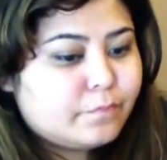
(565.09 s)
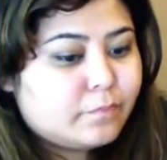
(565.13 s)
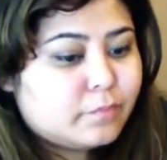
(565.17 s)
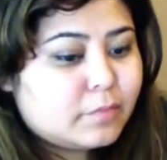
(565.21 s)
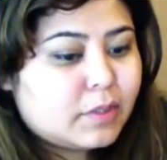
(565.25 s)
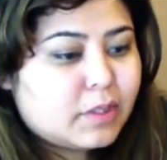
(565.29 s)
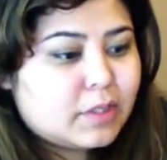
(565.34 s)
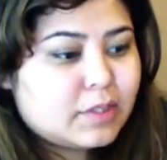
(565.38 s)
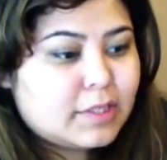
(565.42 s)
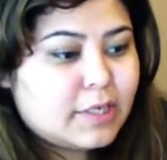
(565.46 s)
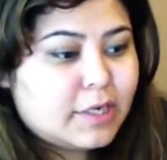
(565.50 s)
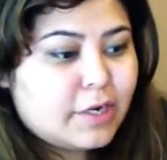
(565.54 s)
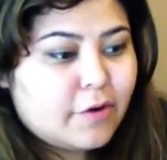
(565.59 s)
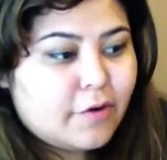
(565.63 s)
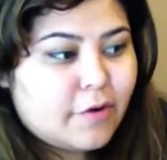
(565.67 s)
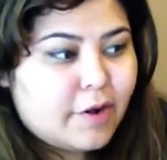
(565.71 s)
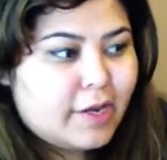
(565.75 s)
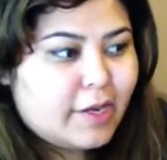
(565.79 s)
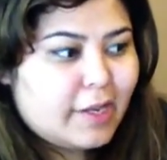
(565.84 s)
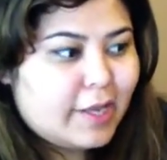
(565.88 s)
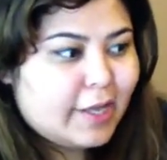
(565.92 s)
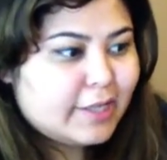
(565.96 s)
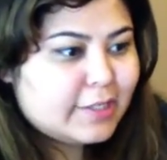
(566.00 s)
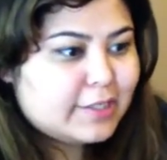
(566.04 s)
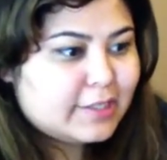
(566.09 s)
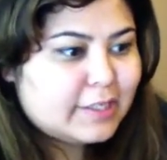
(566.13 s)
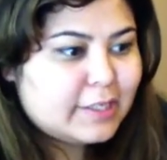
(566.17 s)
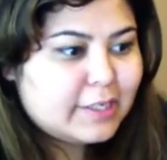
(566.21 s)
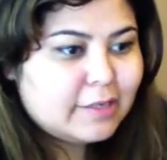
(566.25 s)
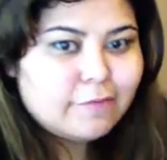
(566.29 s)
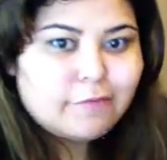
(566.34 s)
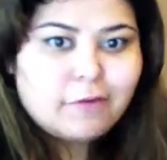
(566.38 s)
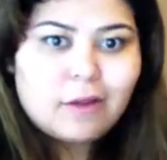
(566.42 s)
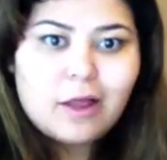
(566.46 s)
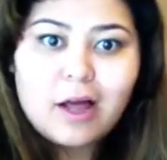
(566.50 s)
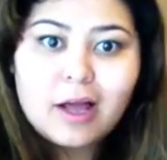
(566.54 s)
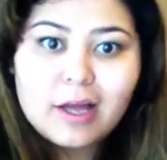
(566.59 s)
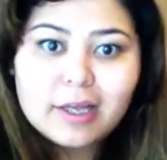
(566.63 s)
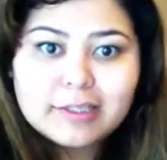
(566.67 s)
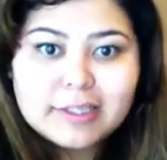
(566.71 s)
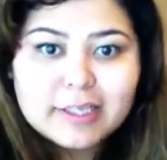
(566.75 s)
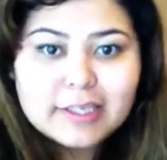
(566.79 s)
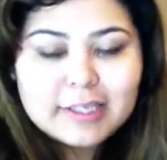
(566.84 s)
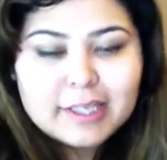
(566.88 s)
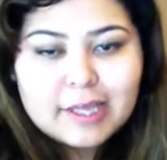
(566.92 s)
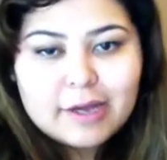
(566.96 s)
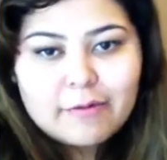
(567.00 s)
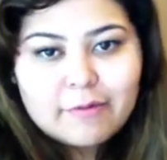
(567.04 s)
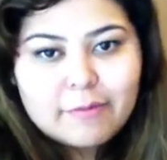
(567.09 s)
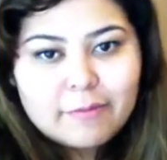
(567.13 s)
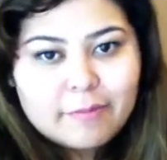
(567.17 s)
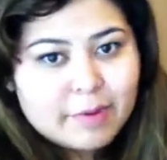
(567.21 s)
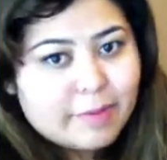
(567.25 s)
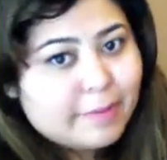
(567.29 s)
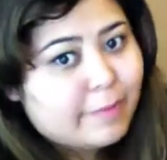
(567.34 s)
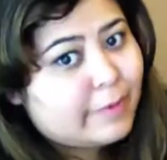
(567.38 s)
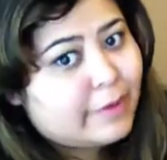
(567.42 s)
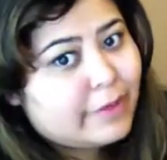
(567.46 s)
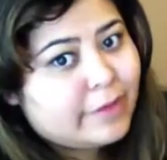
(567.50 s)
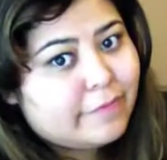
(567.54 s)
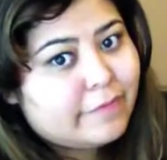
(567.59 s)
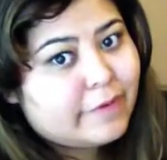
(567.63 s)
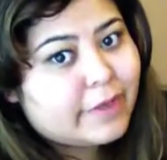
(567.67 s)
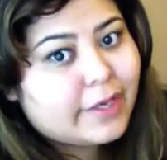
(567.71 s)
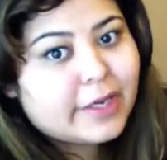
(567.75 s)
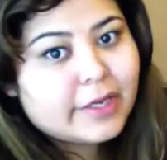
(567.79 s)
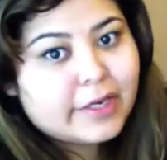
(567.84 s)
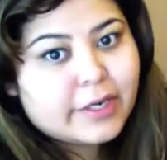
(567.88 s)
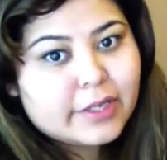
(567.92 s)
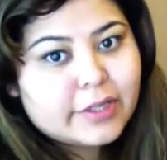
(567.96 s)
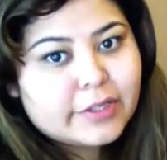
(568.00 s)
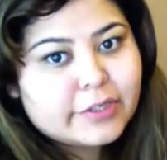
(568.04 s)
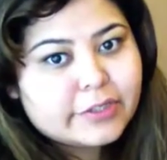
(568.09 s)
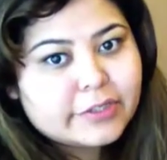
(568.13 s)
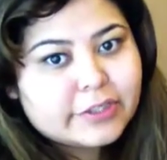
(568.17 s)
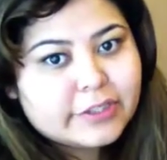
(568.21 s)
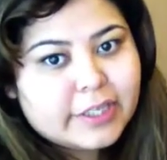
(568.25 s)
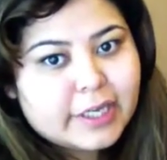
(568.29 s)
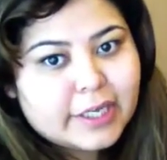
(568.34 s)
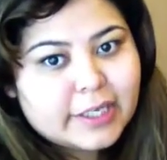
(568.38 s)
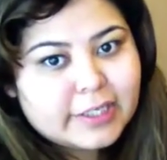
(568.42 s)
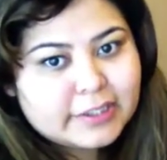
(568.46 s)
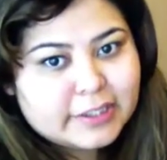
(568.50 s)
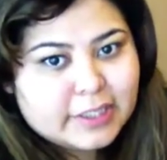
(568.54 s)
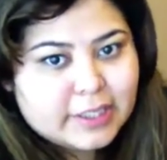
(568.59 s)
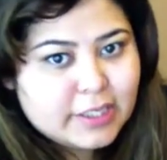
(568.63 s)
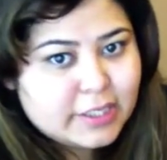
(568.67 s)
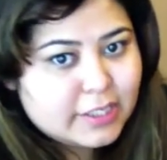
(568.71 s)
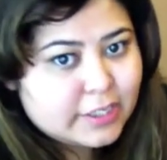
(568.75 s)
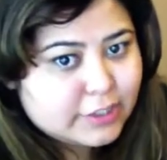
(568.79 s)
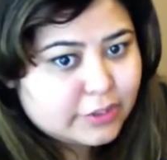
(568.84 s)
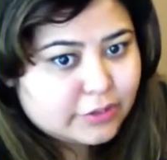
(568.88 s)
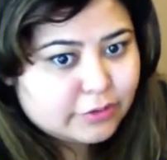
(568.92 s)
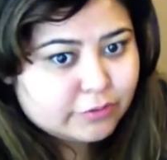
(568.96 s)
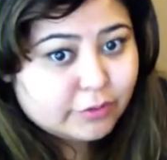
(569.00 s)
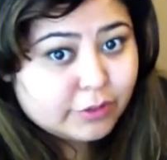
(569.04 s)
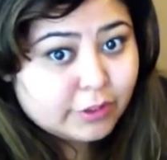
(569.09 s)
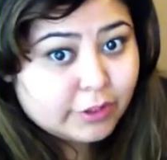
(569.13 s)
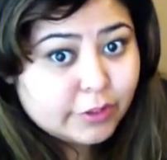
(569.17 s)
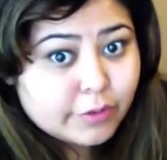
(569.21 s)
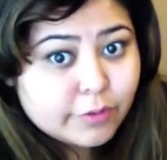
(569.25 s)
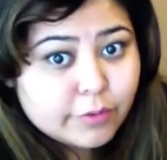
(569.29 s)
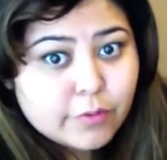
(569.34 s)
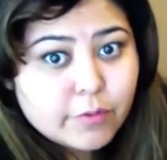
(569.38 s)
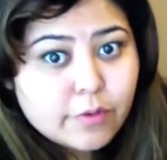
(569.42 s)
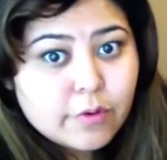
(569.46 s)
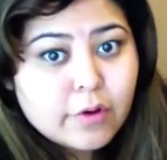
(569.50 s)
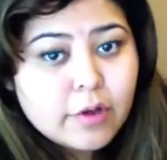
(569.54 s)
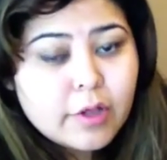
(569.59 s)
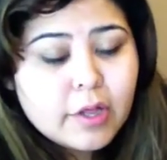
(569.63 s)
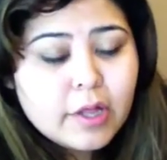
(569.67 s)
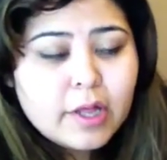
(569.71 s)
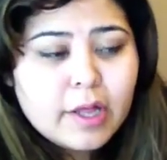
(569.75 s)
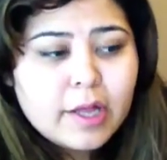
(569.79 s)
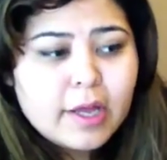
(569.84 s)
Because I know I like seeing vlogs like that when people live, like, in other states. I think it's really cool.